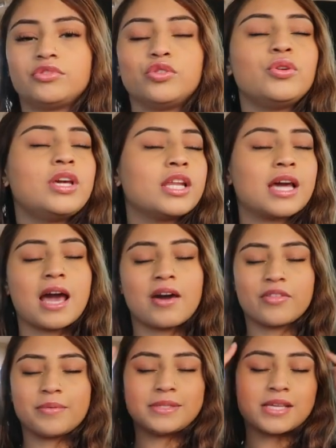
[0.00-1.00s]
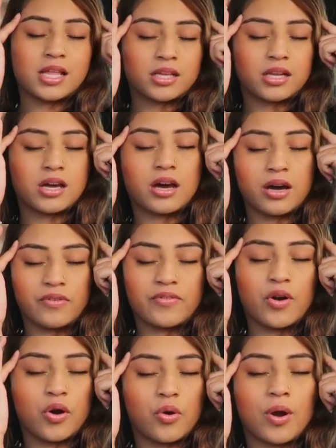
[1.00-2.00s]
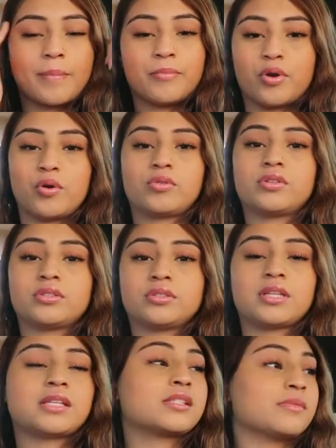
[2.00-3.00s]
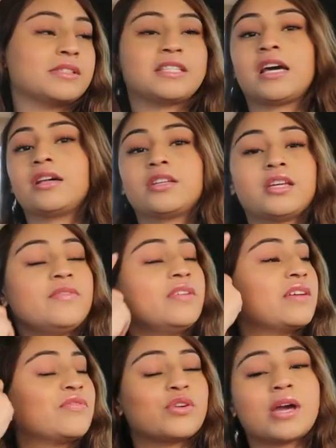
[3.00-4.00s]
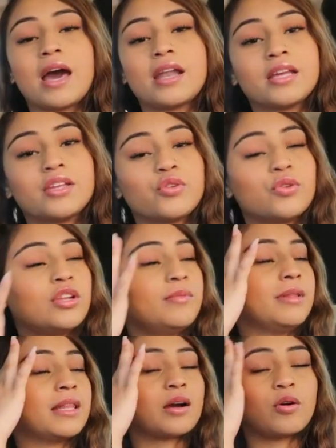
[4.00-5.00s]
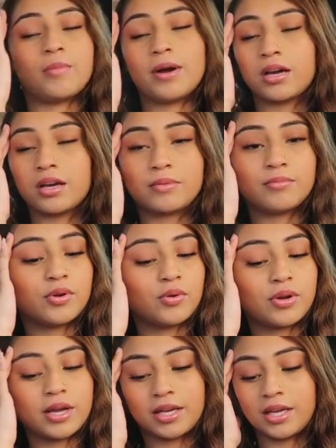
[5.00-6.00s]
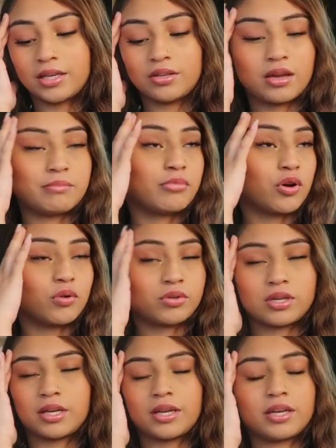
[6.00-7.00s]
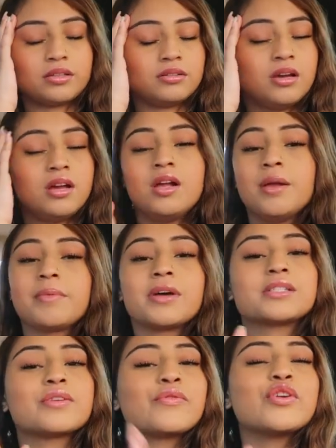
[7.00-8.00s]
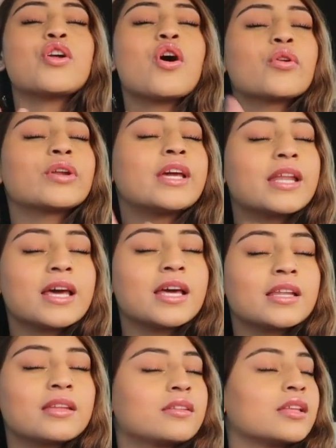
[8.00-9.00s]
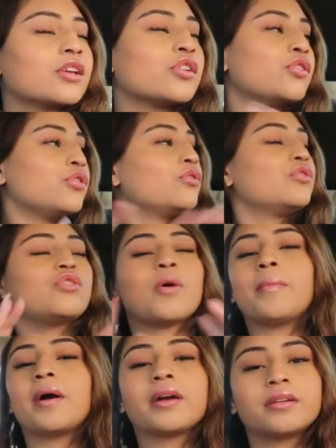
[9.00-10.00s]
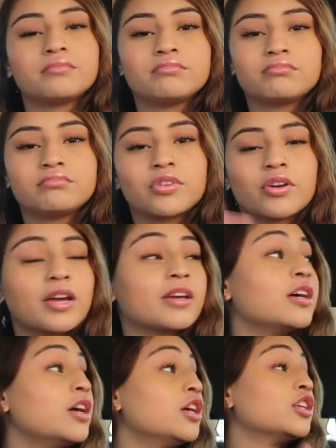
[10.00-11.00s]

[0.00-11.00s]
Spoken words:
You need to have the mentality of, oh, I'm broke. That's the mentality. Even if you got it, you need to be like, oh my god, I'm broke, I can't, I'm broke again. Because if you don't need it, then don't buy it, okay?